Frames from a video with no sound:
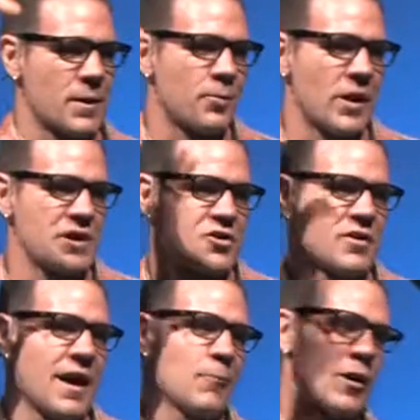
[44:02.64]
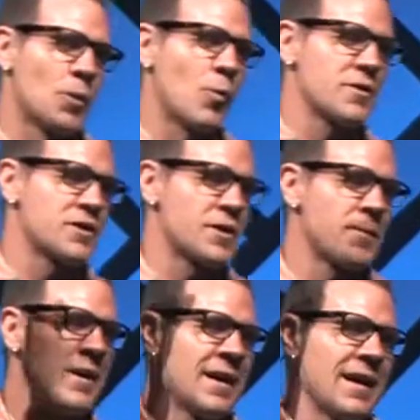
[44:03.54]
praise your name, we're going to worship.
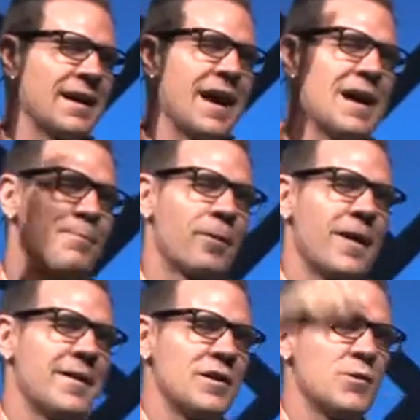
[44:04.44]
And God, I pray that you